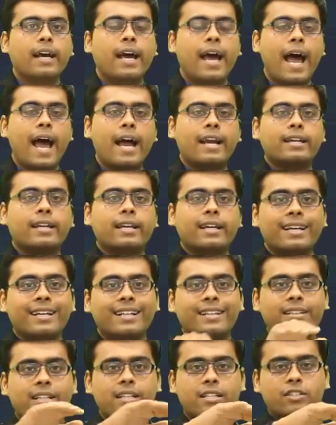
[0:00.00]
And
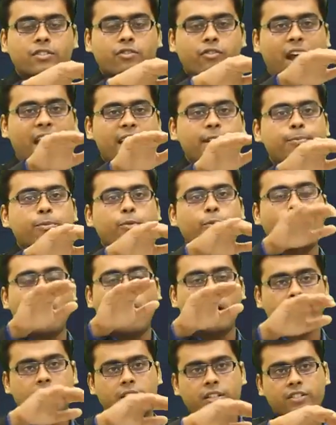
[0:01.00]
the striped
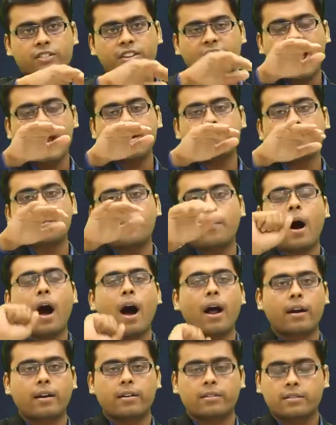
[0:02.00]

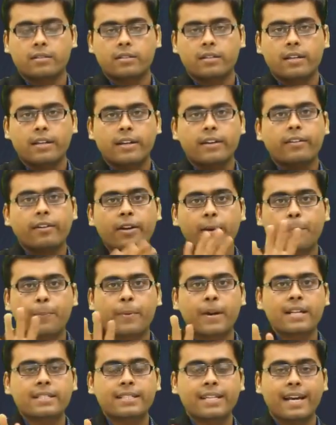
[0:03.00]
bars
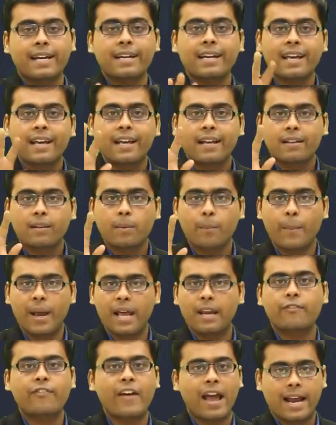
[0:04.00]
represent
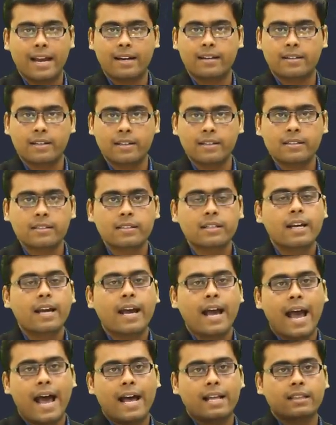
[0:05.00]
male faculty
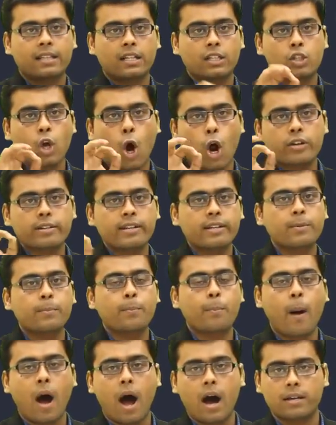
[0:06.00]
and the
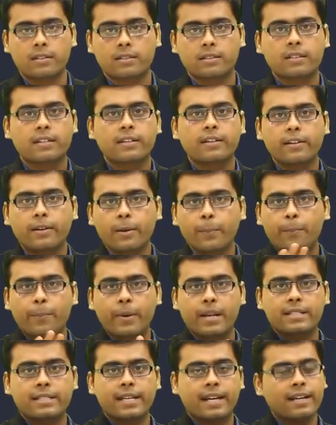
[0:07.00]
dotted bars
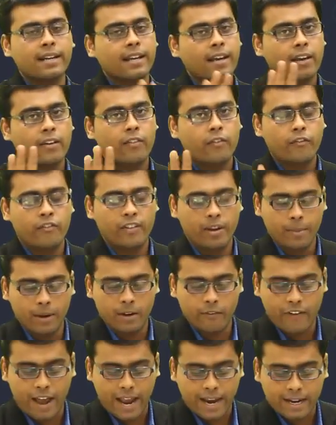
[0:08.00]
represent
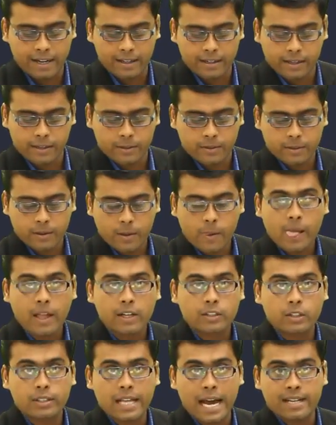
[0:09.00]
female faculties.
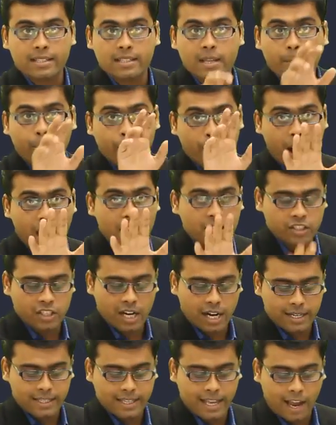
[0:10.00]
So that is the bar
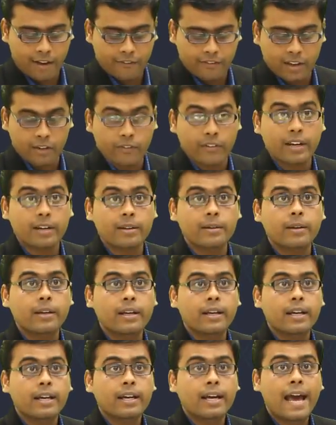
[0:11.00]
chart they have given.
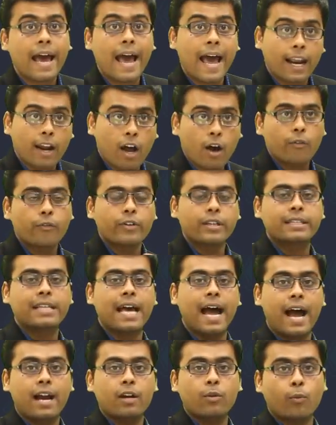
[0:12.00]
Along with
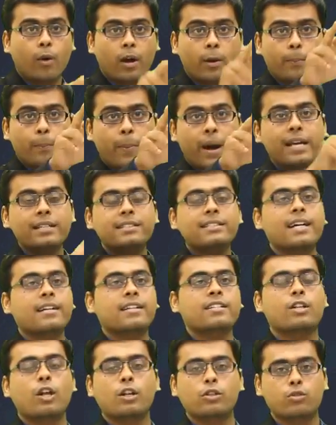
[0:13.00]
that, one pie chart
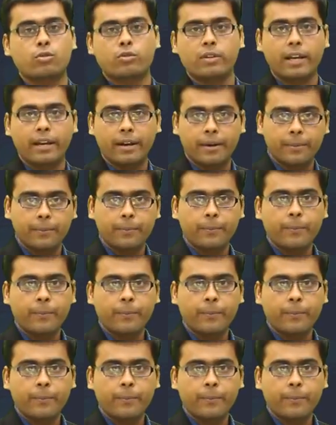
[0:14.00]
is also there.